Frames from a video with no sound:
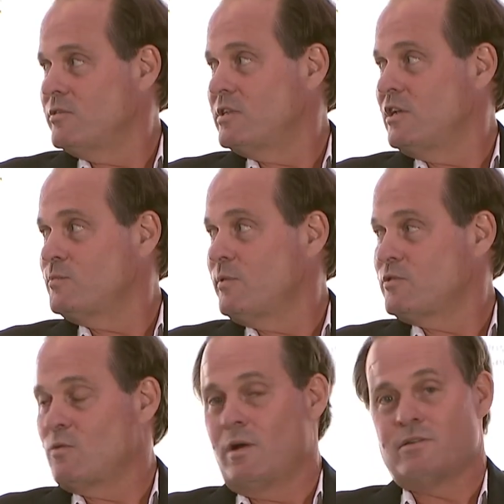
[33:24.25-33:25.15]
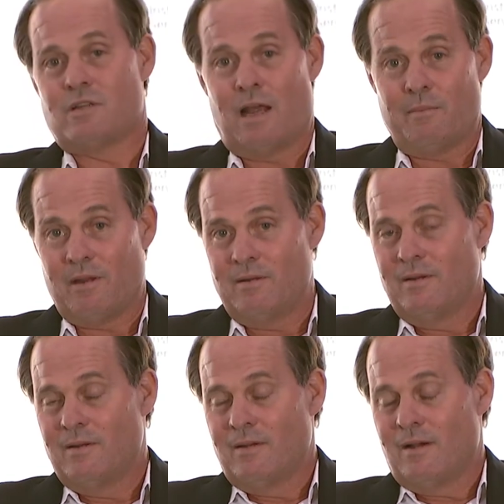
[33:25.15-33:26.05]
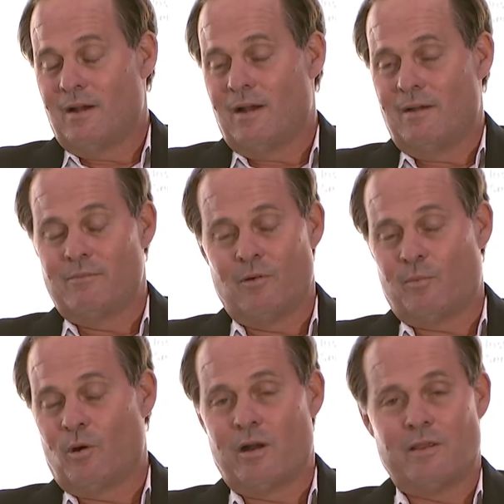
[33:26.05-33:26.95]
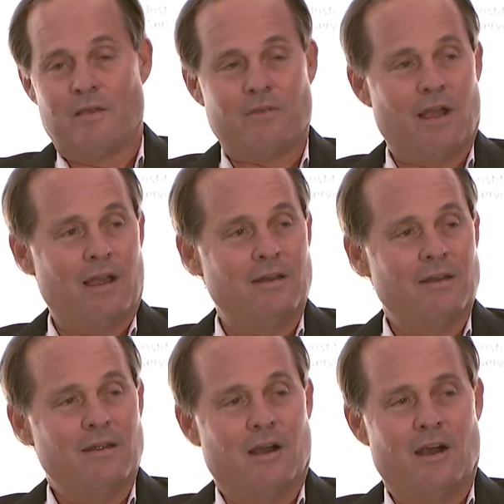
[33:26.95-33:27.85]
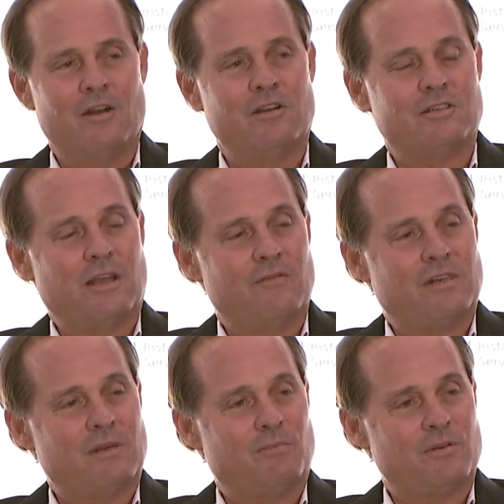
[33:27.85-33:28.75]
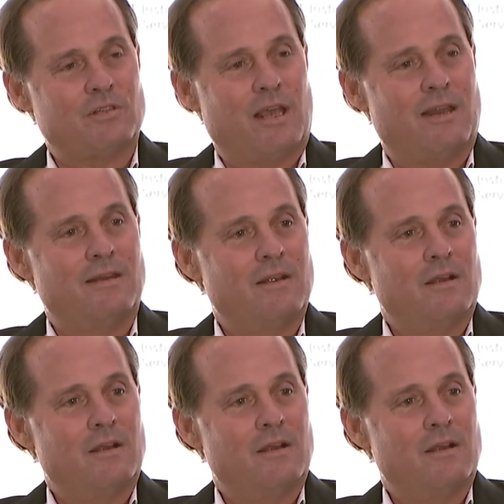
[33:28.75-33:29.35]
Sales per square, Simon reported they've got 117%